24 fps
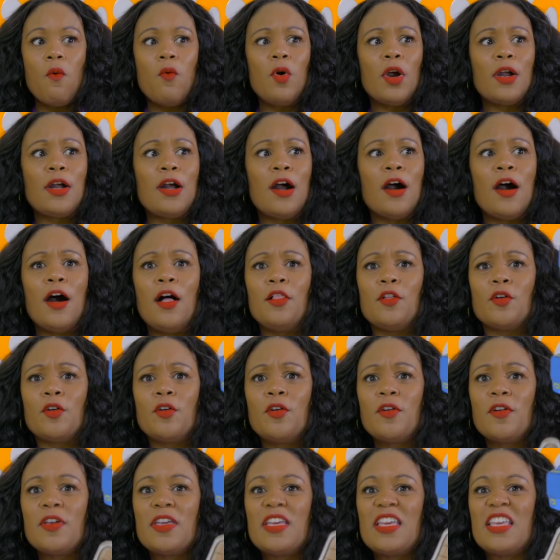What
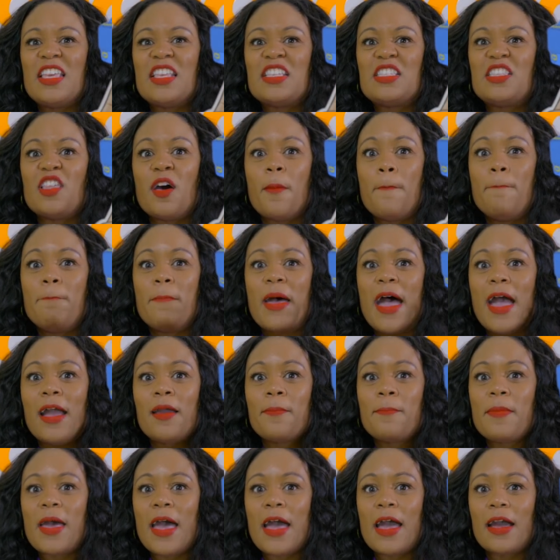color is the
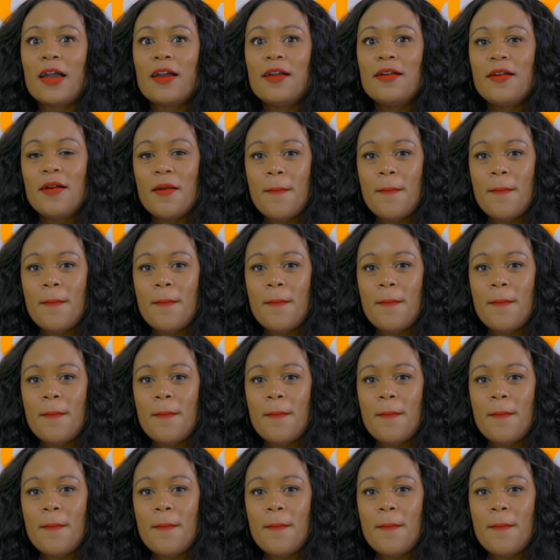backpack?